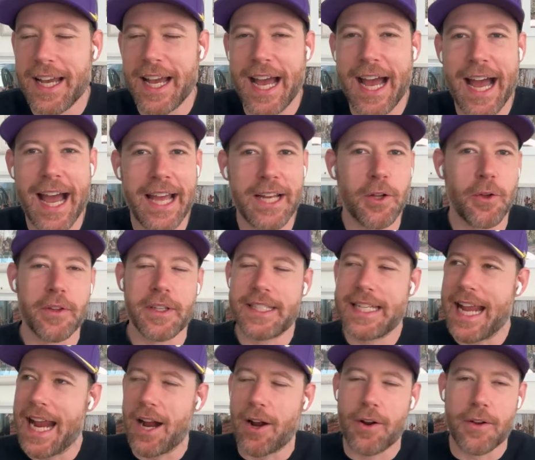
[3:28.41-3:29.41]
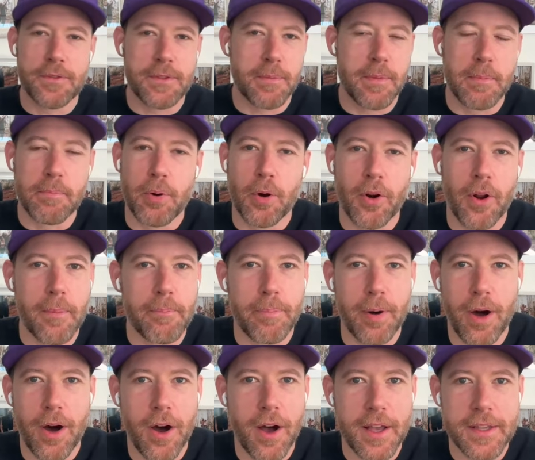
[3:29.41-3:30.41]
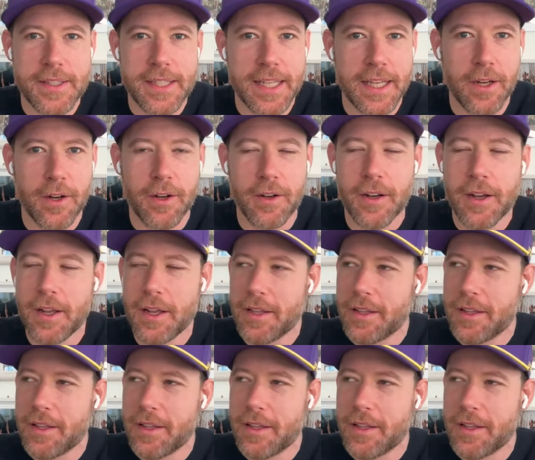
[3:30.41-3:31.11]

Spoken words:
I know the tariffs have been put on pause here,